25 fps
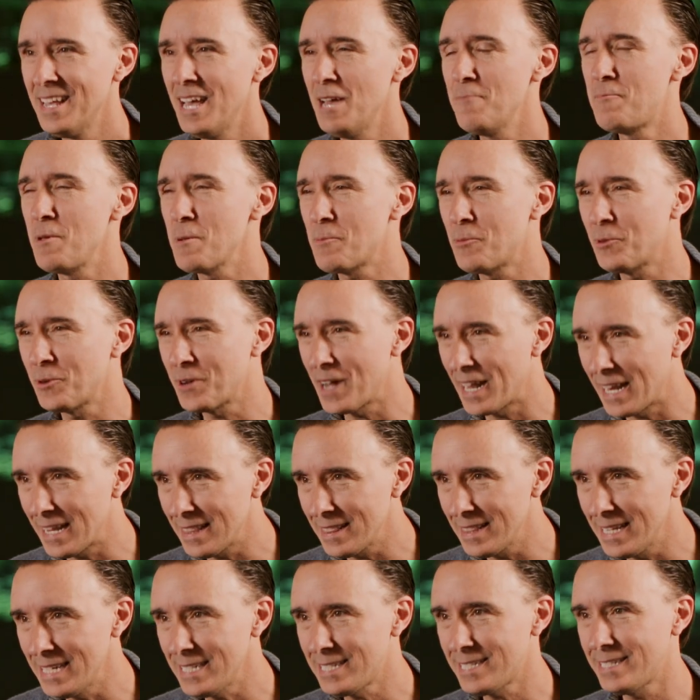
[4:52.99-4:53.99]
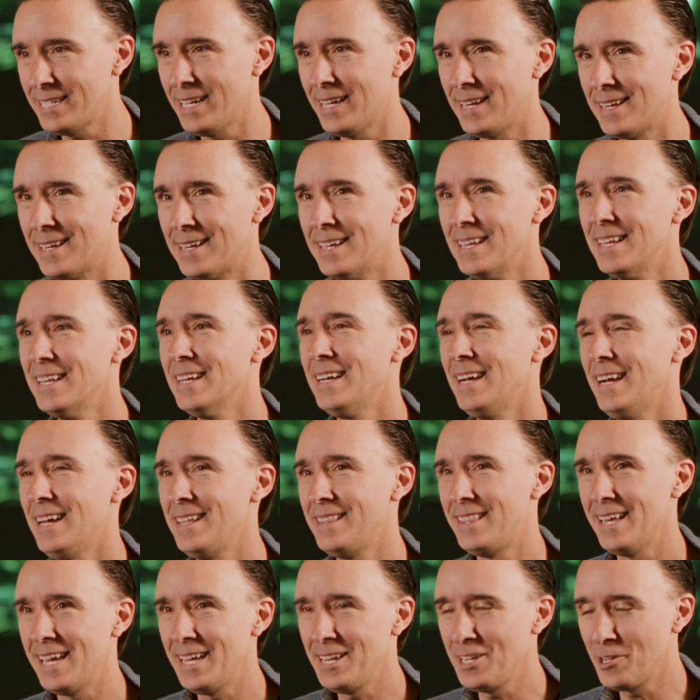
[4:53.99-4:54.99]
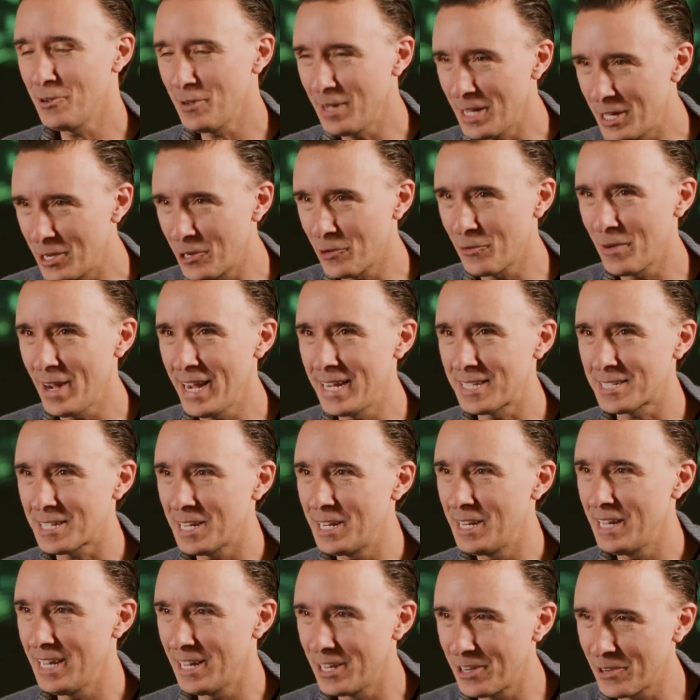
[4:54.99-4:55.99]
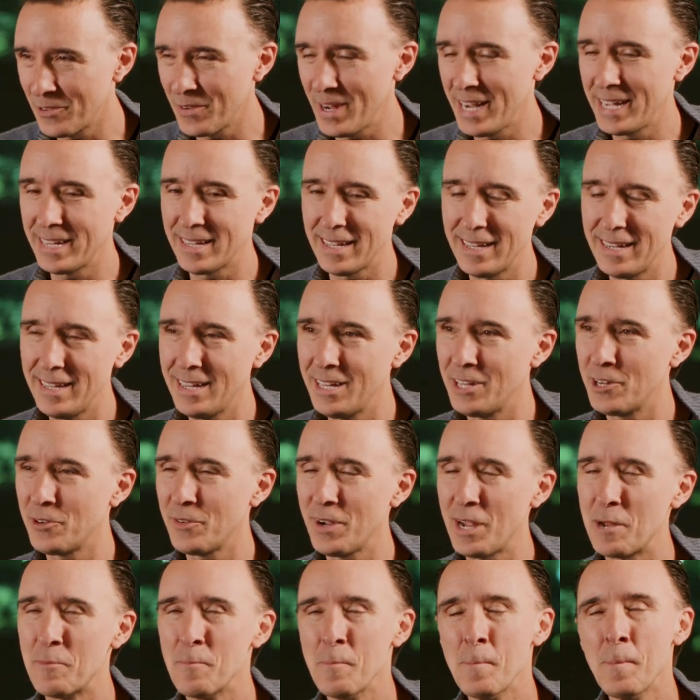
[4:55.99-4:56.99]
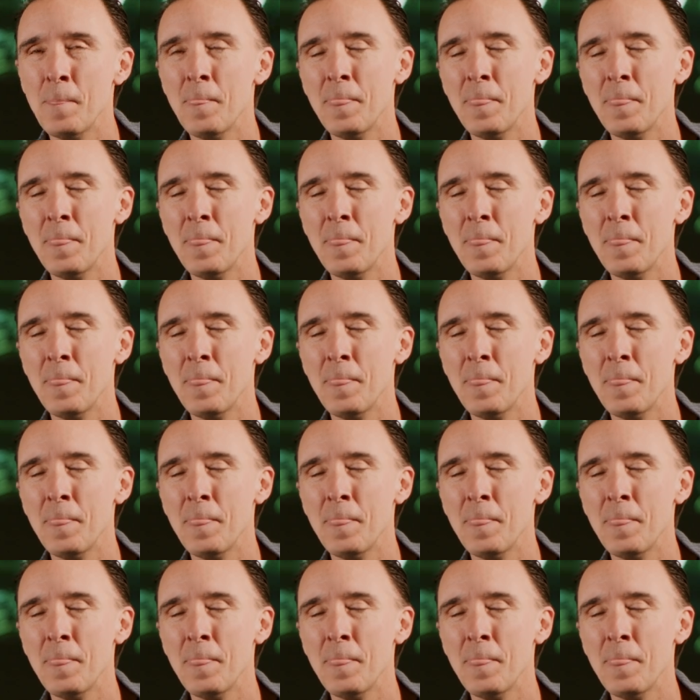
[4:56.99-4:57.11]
And people got to listen. And then you iterate and iterate and iterate.